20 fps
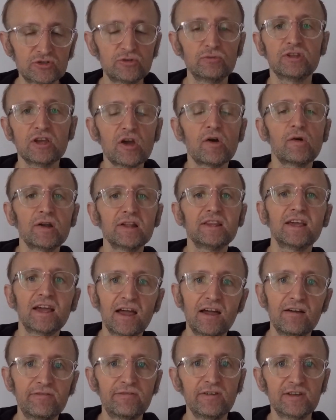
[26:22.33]
So they already
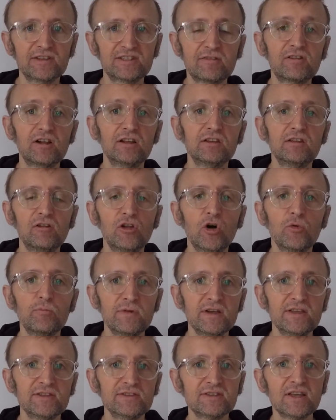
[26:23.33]
have several
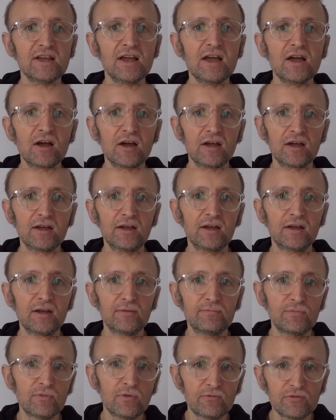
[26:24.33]
developments
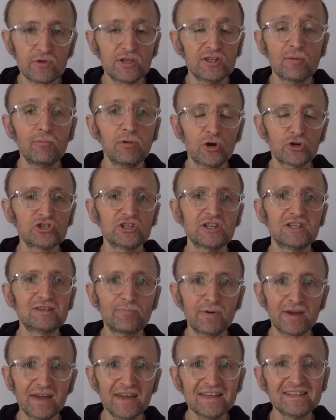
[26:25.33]
in the blockchain
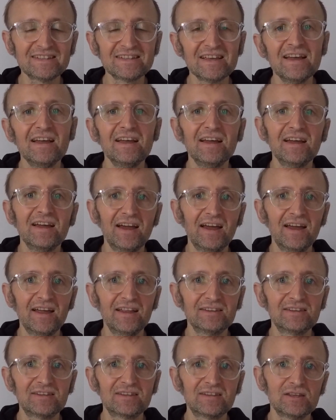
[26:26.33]
space.
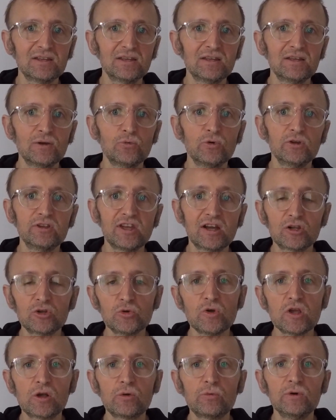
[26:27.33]
And what they are
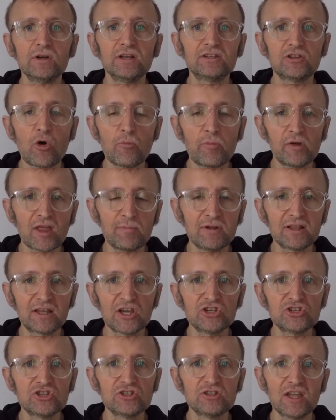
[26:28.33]
doing with Open
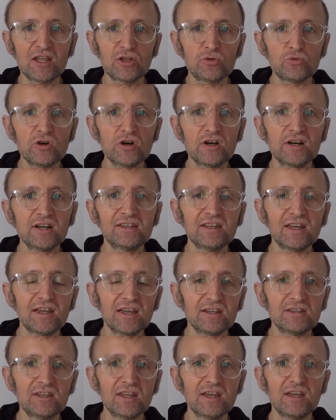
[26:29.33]
Application Network,
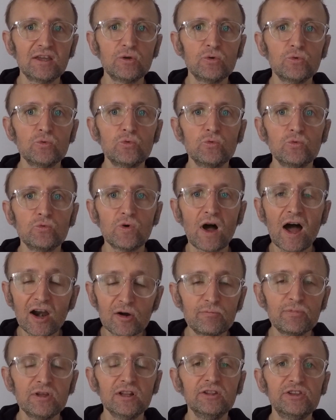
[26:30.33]
they are
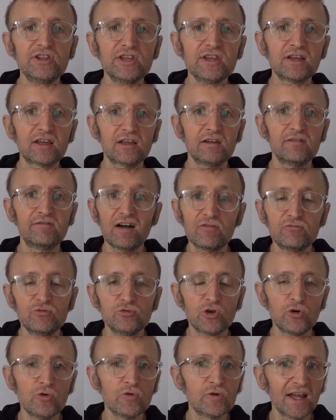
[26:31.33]
building a
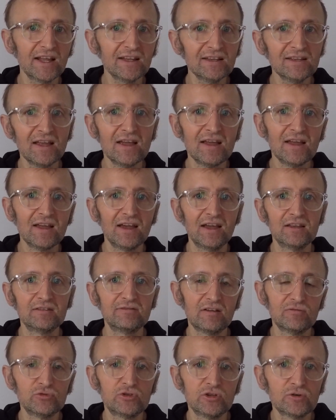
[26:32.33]
VAVU token, and
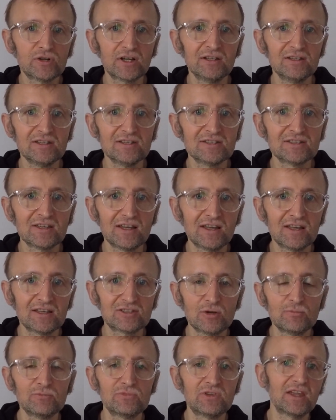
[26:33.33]
VAVU token is
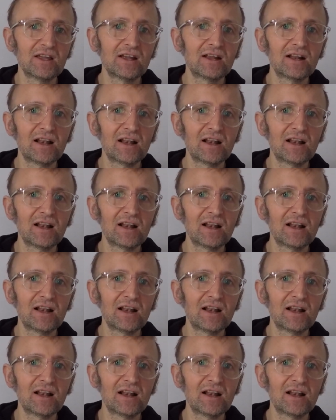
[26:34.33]
something